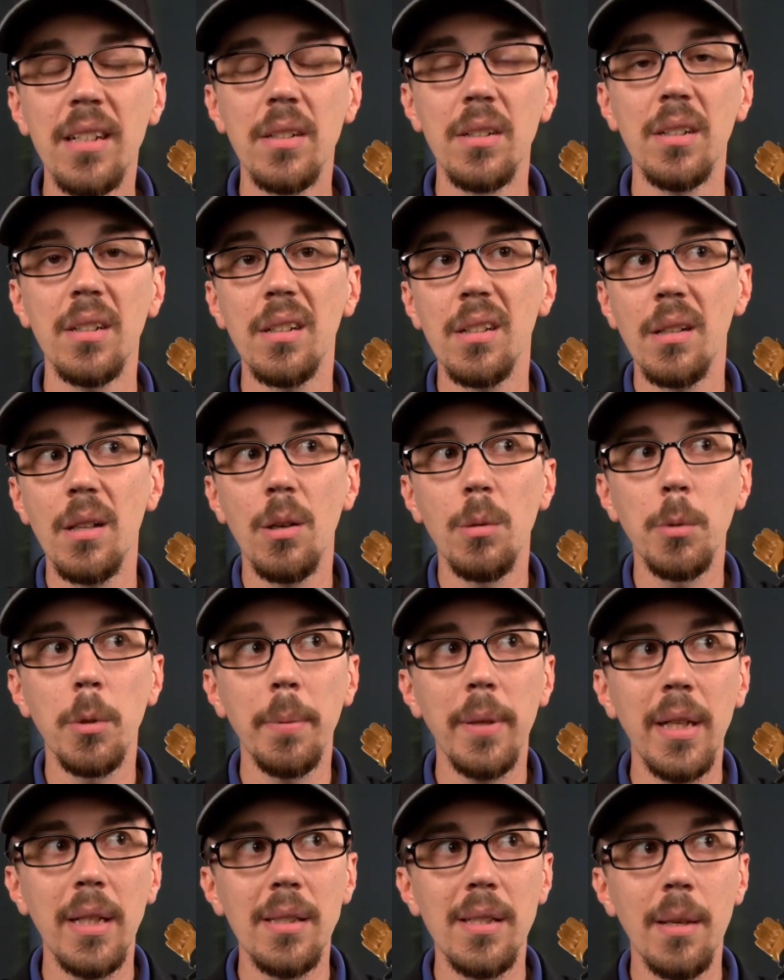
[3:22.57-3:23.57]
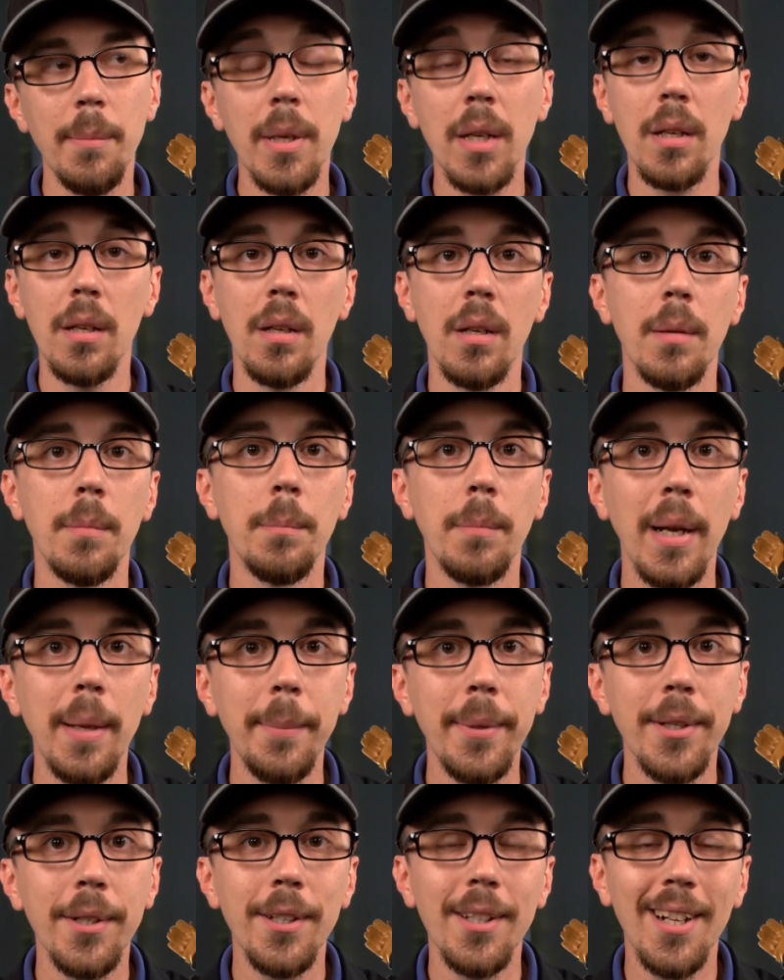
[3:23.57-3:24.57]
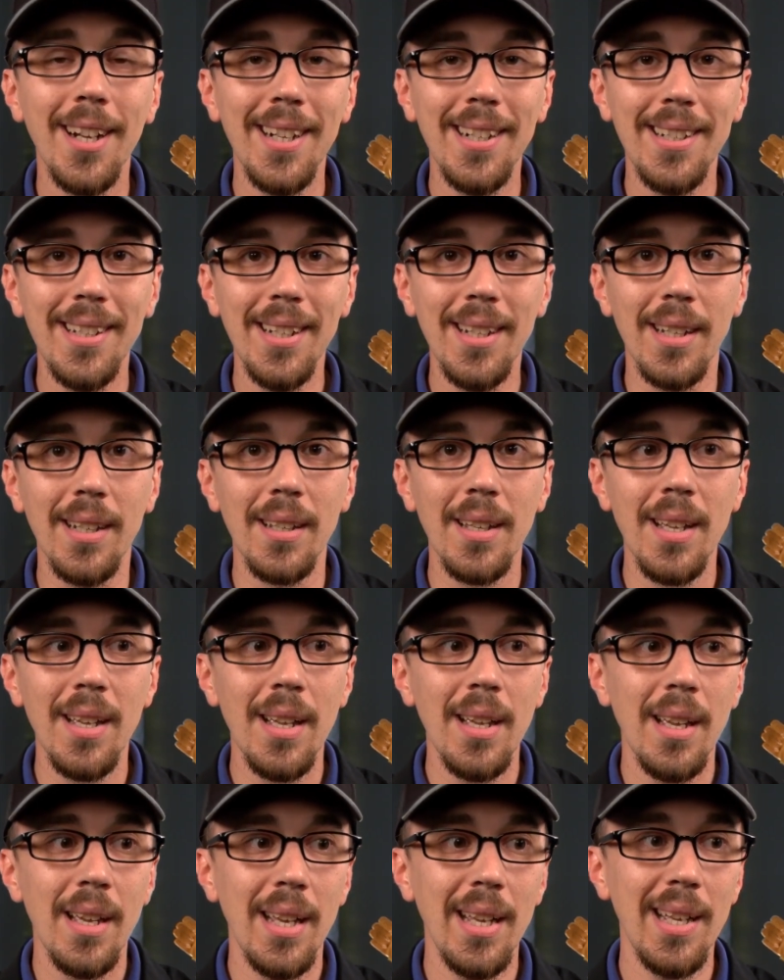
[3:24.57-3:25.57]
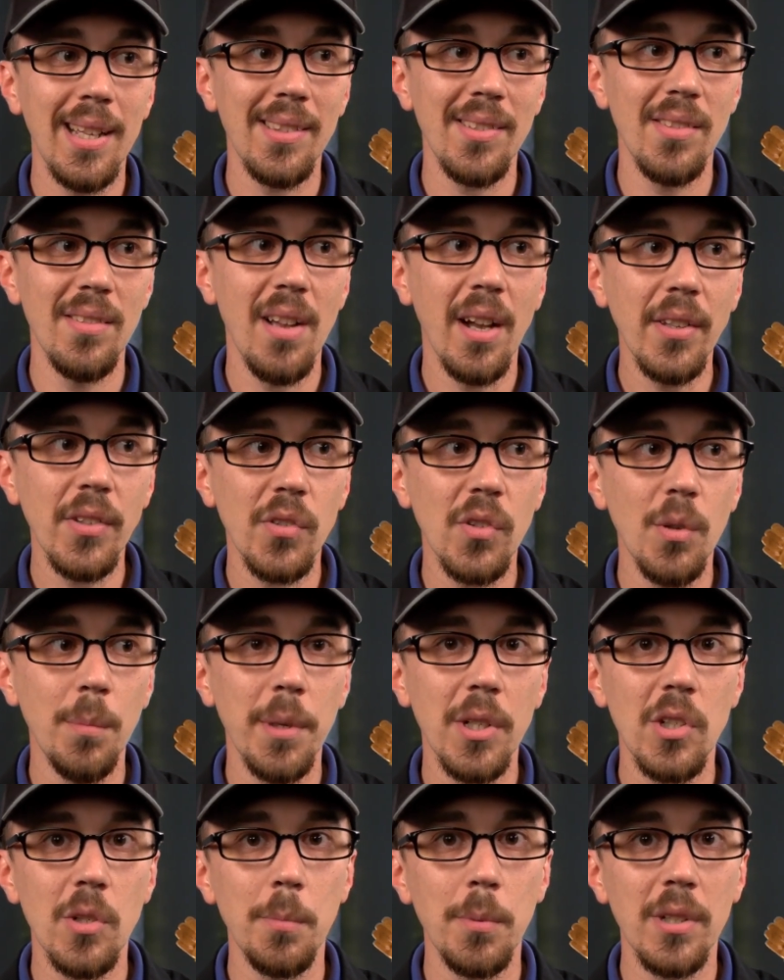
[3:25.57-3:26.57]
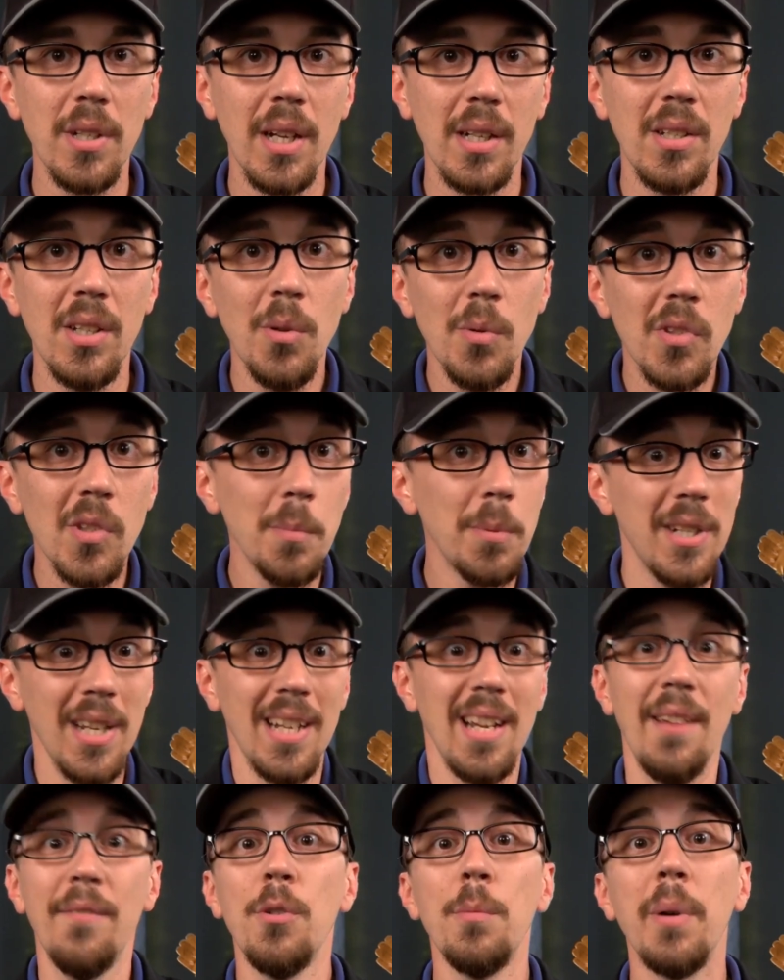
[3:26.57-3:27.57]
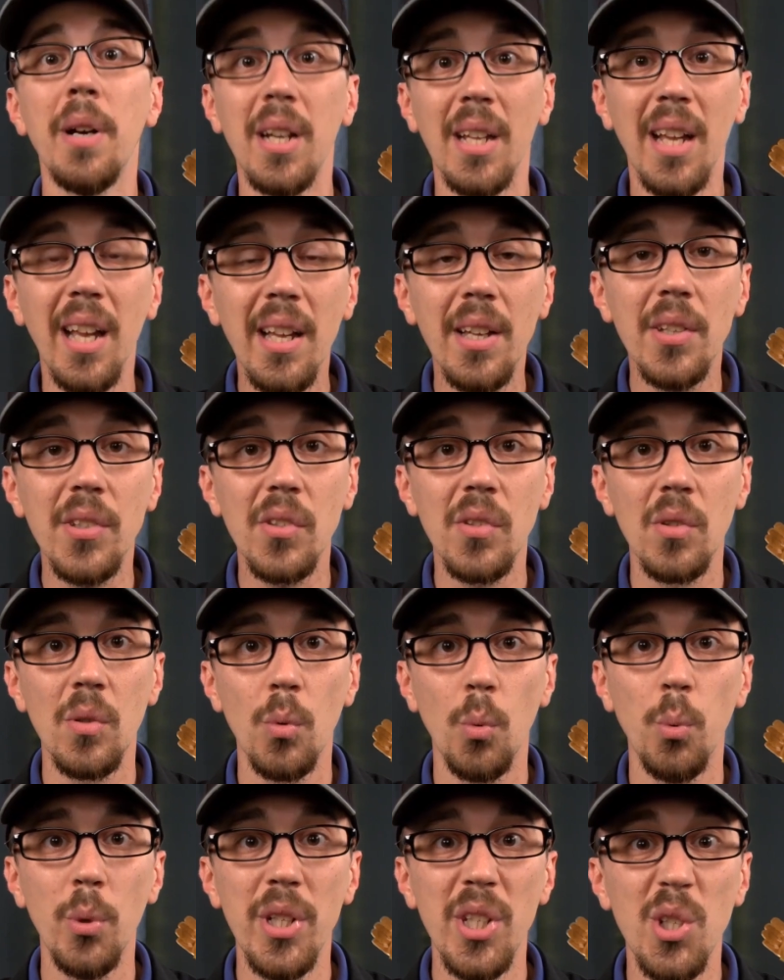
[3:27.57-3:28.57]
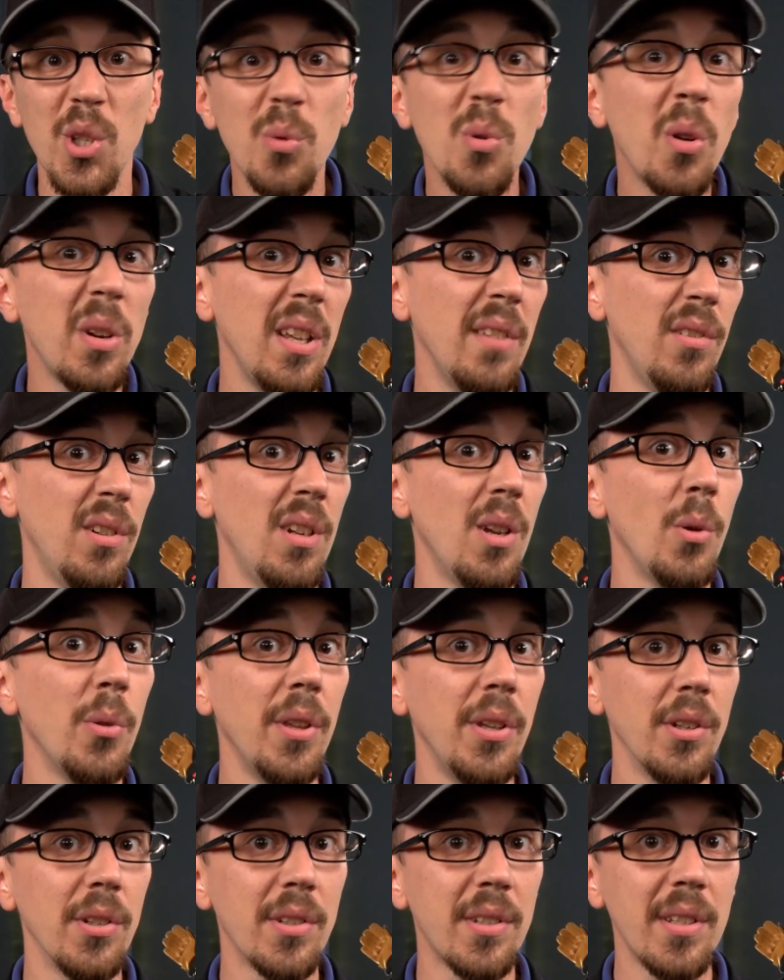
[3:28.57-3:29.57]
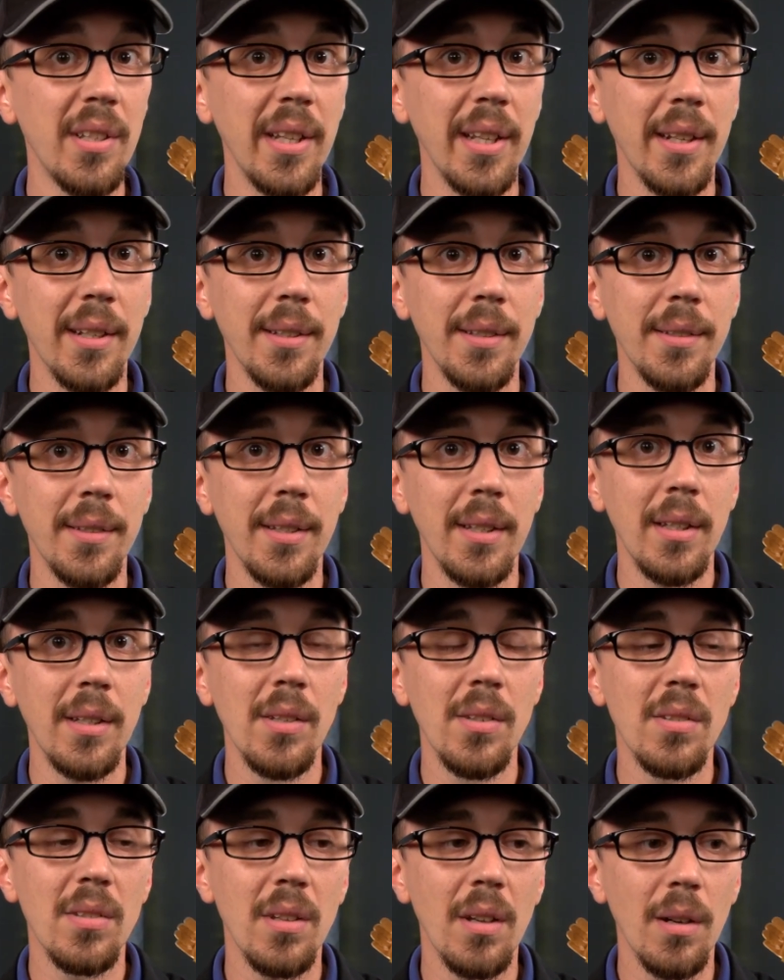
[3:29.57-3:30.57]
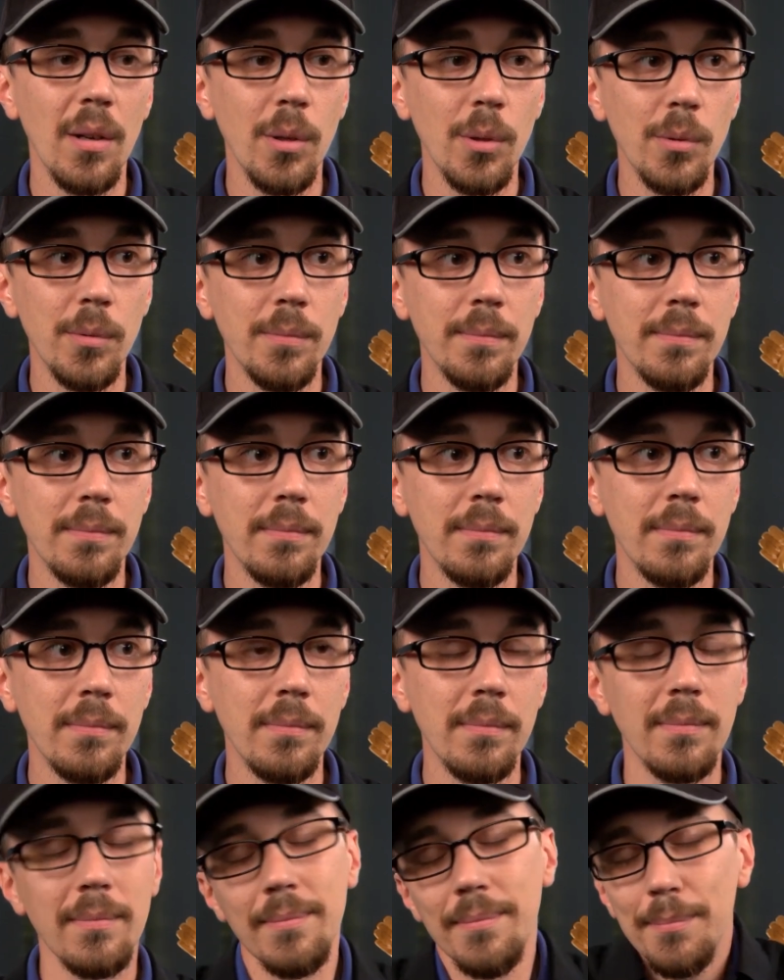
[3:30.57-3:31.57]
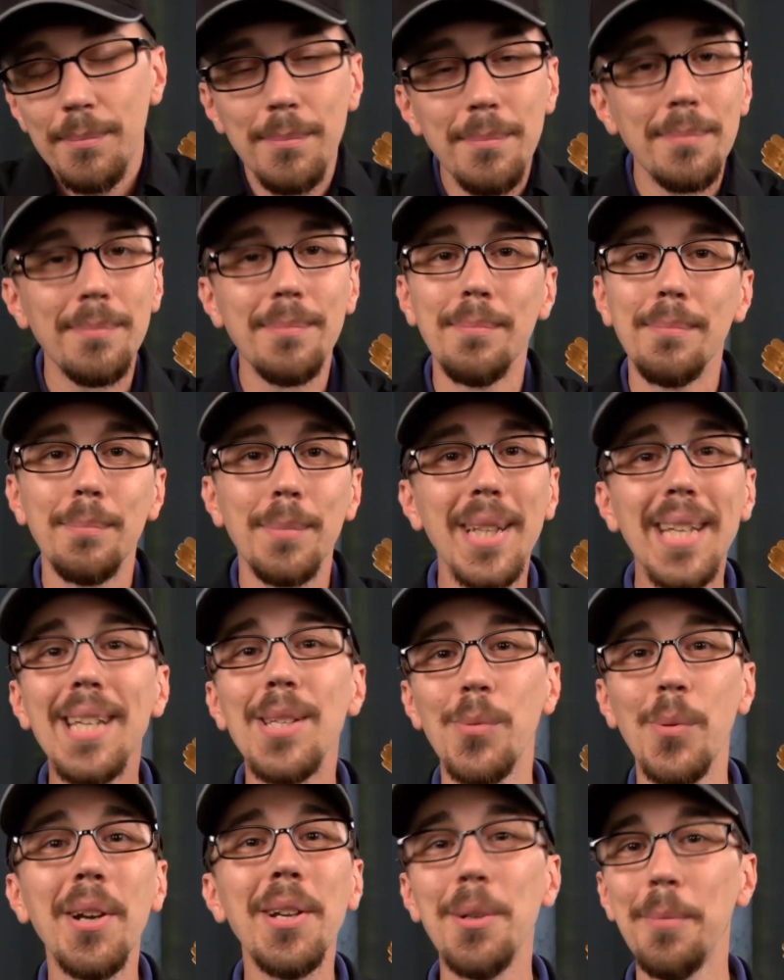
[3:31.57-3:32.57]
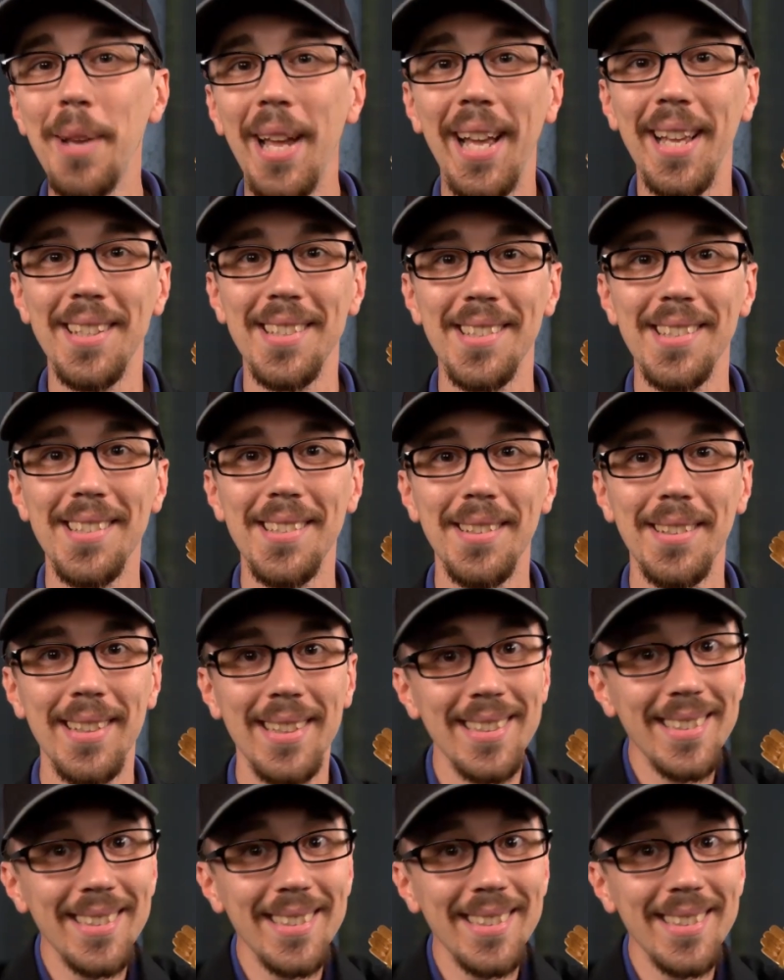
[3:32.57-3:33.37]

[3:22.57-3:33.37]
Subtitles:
during a global pandemic might be a good idea. It's not so much to protect you, it's to protect everybody else when you don't even know that you're sick. So, please wear your masks.